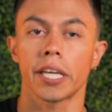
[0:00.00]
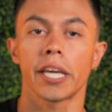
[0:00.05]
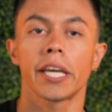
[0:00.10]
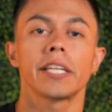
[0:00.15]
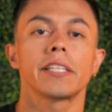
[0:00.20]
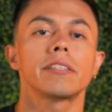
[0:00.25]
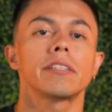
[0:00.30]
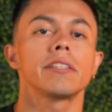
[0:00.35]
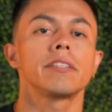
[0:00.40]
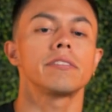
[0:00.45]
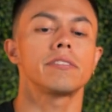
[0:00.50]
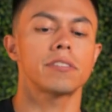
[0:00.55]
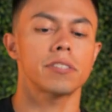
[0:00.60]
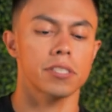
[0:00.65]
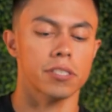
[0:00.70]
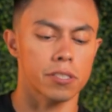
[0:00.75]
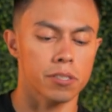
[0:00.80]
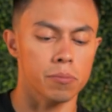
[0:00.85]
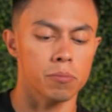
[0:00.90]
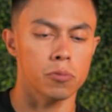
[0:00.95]
hit the
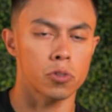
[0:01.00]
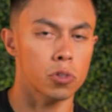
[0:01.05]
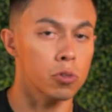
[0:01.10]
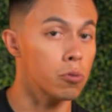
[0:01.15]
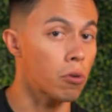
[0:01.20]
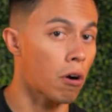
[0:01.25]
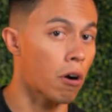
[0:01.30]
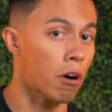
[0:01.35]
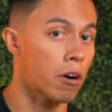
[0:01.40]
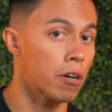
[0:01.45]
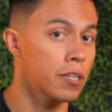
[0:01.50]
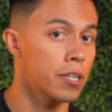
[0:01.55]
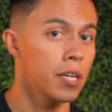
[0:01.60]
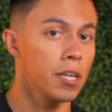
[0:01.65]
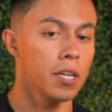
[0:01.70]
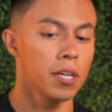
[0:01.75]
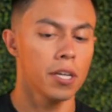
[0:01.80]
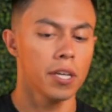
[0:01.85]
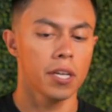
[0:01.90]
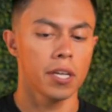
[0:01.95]
system too hard
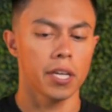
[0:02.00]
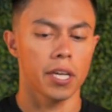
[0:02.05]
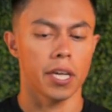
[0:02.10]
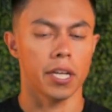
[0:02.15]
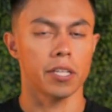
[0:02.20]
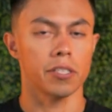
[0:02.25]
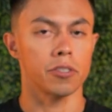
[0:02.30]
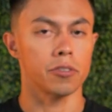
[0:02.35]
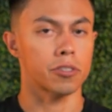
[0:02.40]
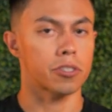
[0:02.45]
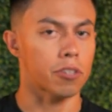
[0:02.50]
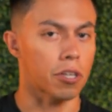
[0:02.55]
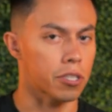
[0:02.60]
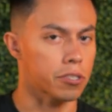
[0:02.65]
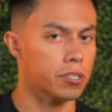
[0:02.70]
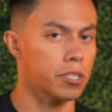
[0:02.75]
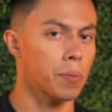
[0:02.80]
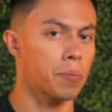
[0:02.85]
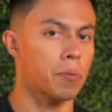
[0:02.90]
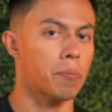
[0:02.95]
and then you
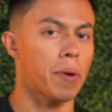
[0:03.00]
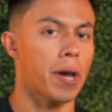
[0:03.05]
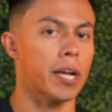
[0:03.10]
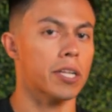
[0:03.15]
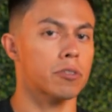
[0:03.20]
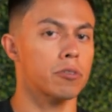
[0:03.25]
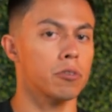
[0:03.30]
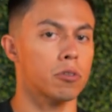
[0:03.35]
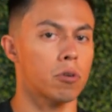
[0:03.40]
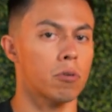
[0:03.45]
start slipping back too